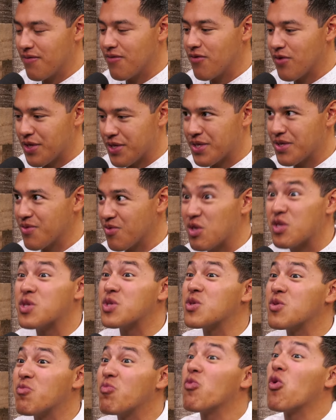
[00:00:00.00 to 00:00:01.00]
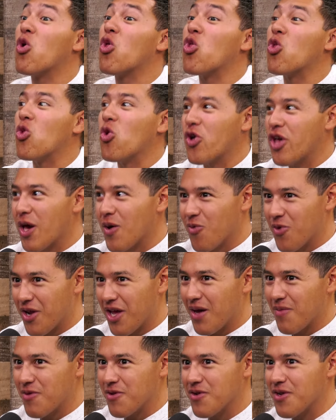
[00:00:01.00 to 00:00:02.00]
let's look at what
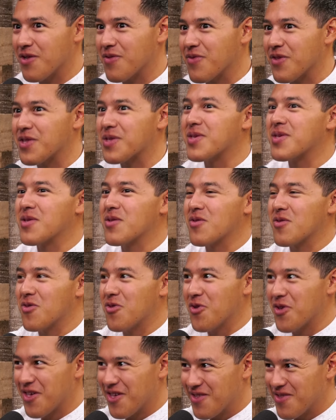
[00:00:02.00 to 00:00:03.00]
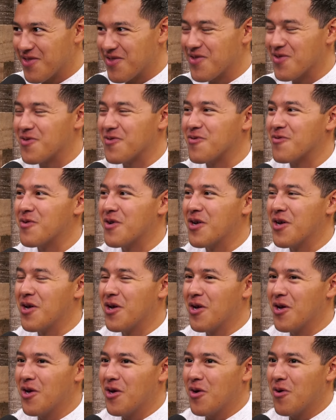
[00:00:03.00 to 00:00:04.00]
happened and let's look into
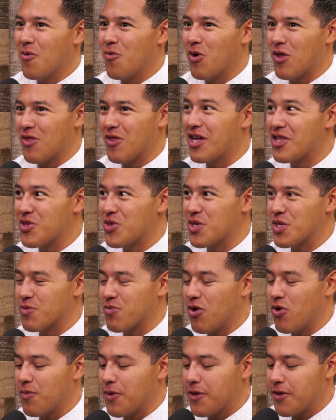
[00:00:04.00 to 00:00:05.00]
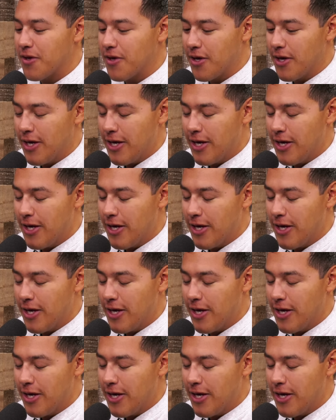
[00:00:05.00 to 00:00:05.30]
what led to this moment.